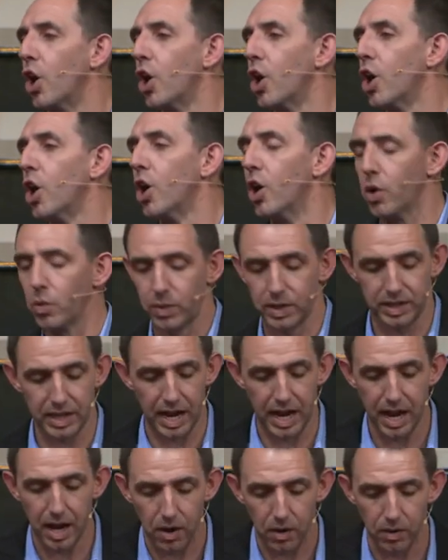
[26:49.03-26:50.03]
all
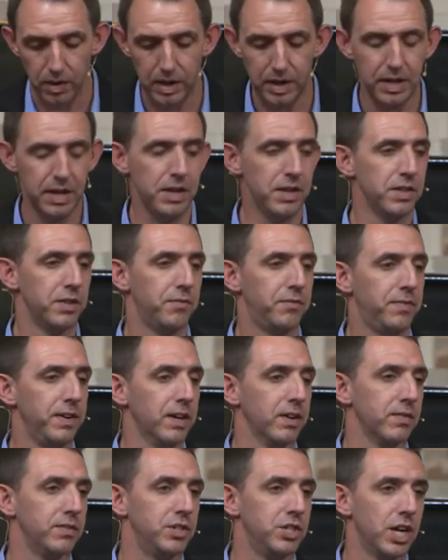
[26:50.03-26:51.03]
without the
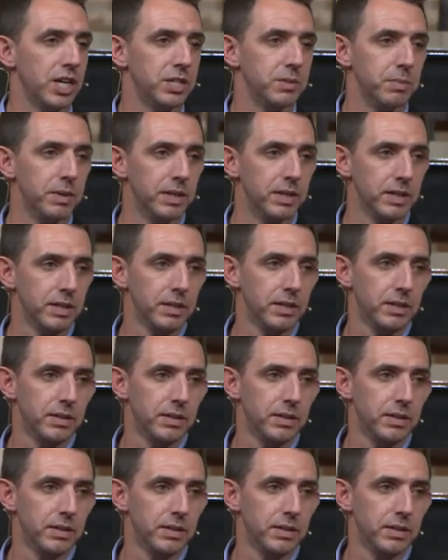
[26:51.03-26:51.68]
fear of judgment.